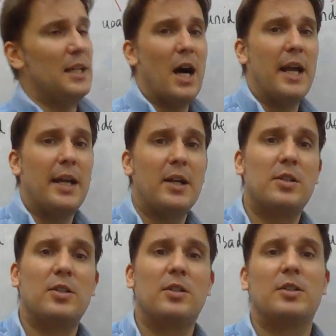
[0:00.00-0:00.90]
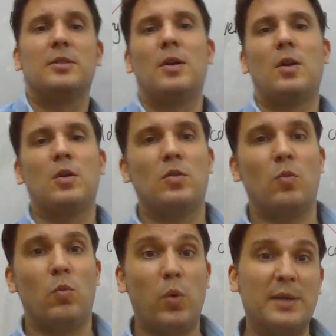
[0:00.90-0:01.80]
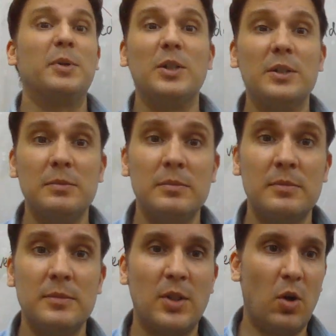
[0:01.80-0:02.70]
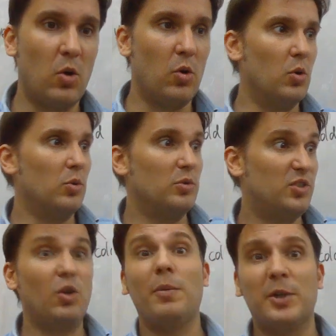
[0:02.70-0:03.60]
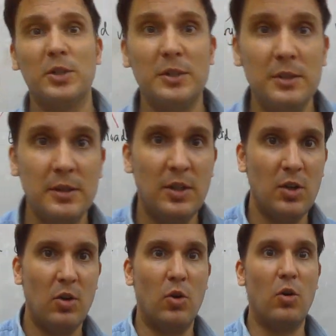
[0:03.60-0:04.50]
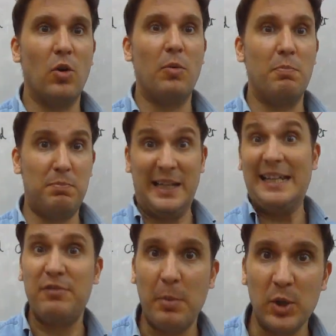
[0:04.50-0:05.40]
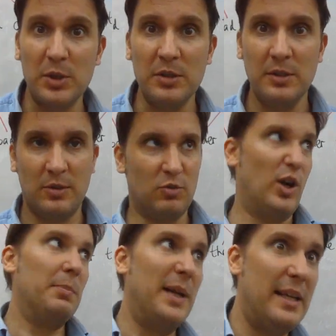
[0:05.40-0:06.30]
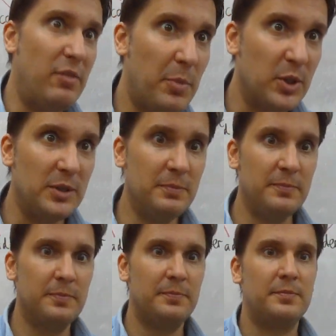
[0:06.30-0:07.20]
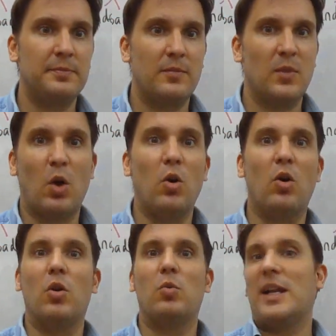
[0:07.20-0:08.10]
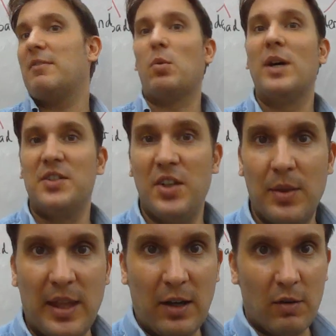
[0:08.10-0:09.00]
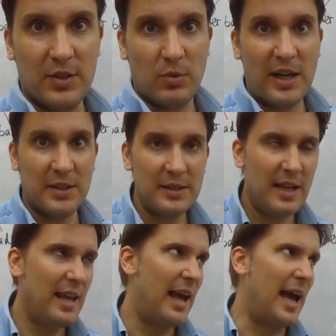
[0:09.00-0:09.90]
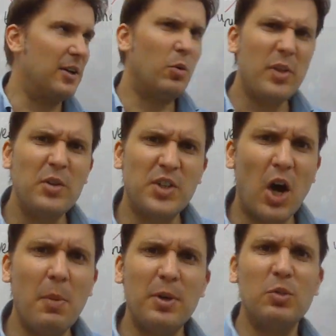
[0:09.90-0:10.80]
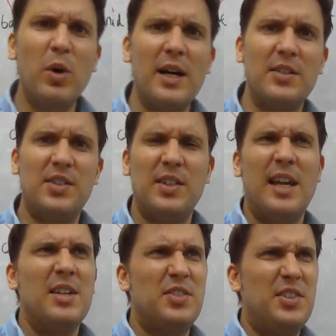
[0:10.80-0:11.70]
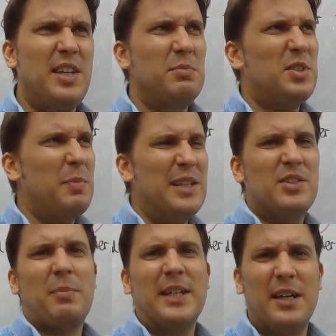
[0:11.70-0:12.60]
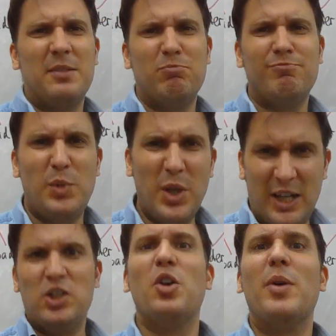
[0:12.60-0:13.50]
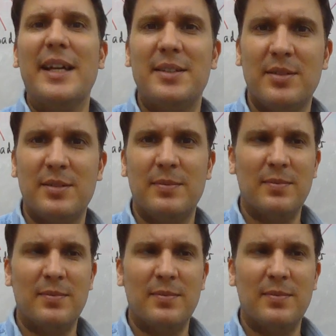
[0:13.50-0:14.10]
Like winnable, or doable, or believable, or unbelievable, or whatever words you can think of as well. And all those able words seems to mean something like you can do it.